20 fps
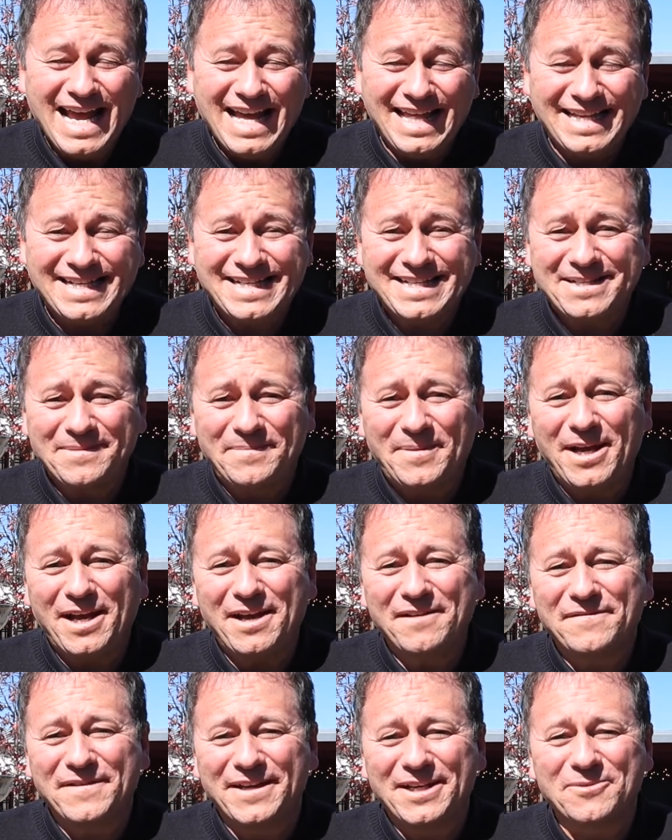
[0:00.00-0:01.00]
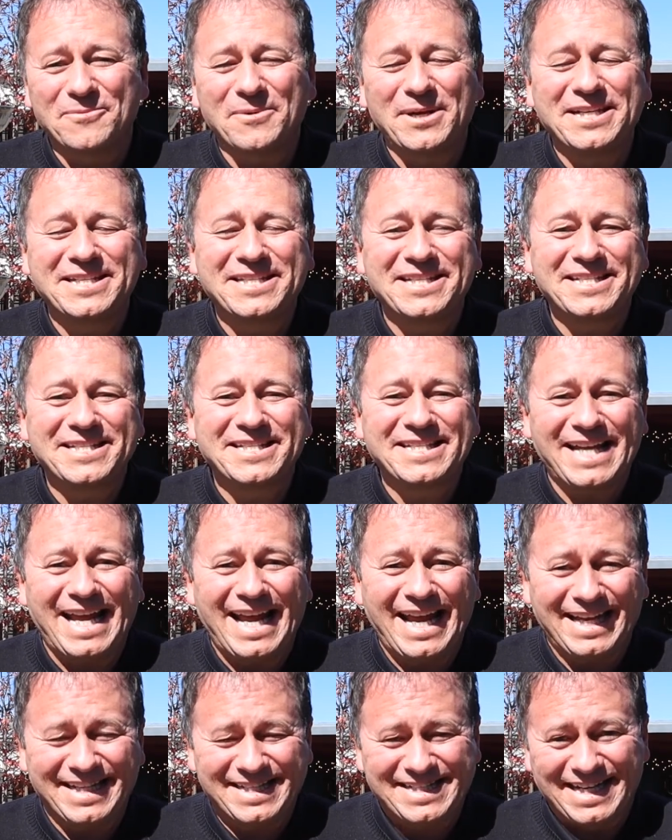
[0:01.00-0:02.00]
This is a perfect winter's
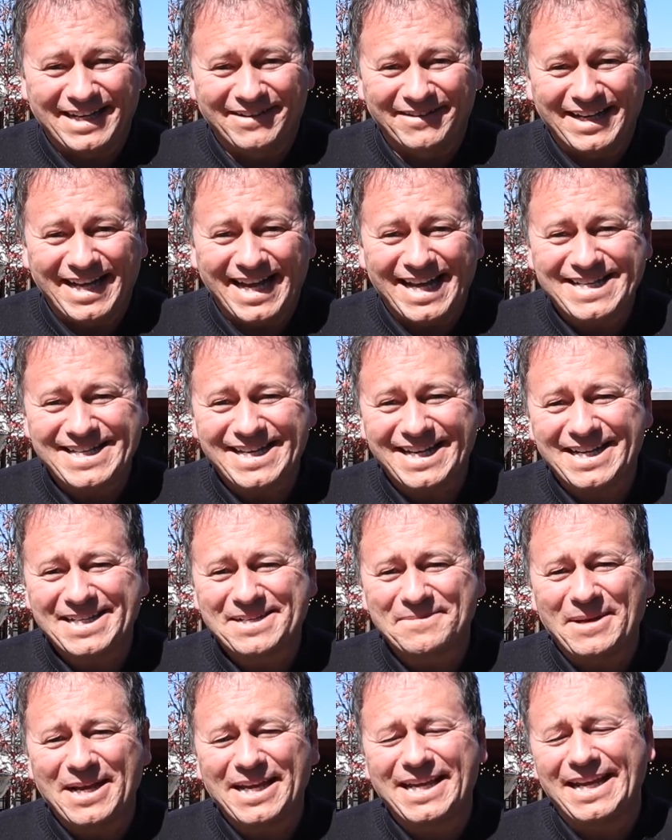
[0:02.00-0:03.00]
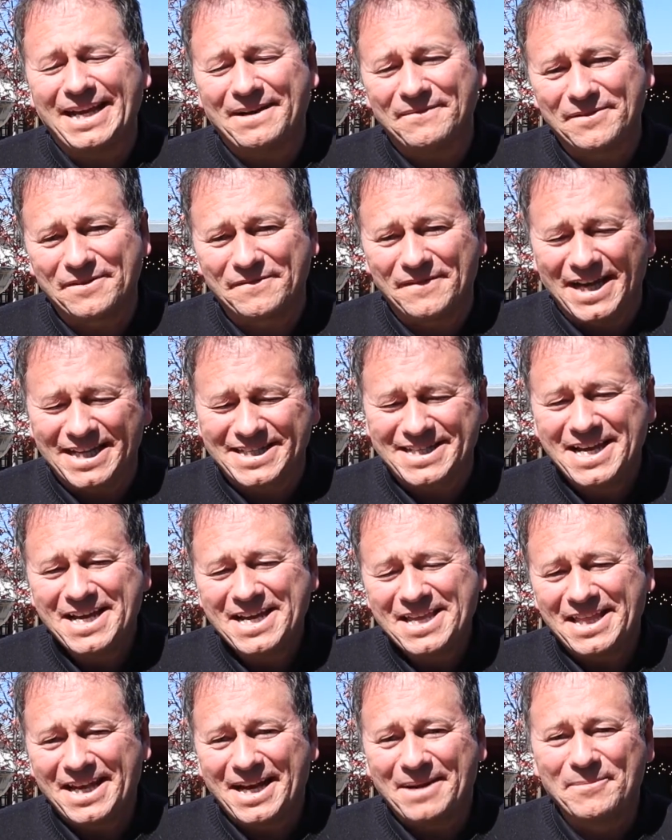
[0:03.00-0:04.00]
day at Serengeti, and it's making up for the fact
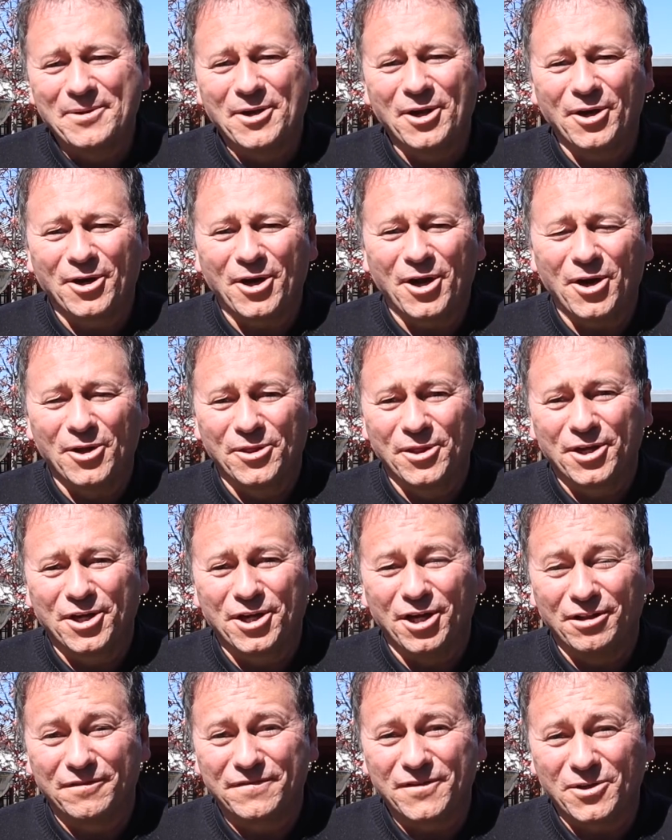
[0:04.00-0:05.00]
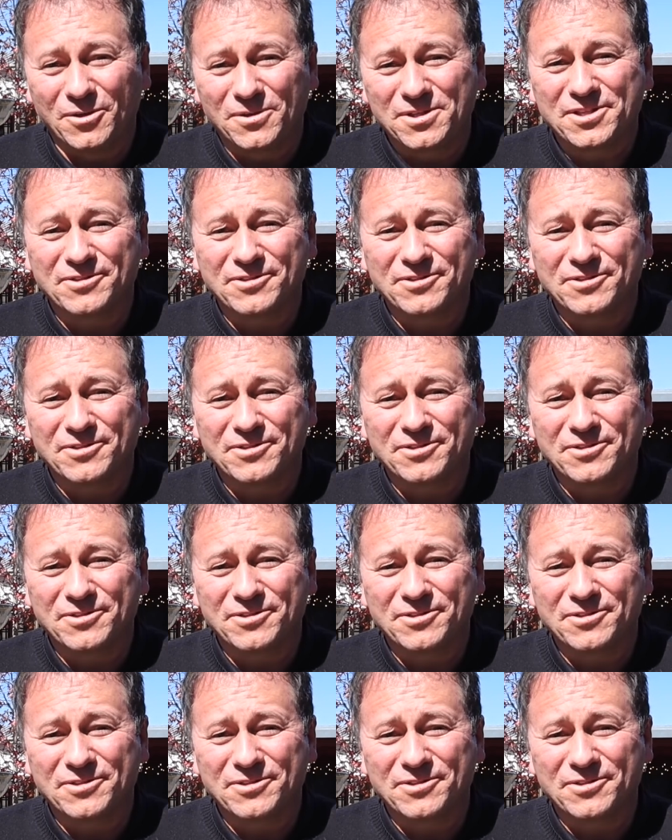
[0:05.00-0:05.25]
that I'm not on the golf course.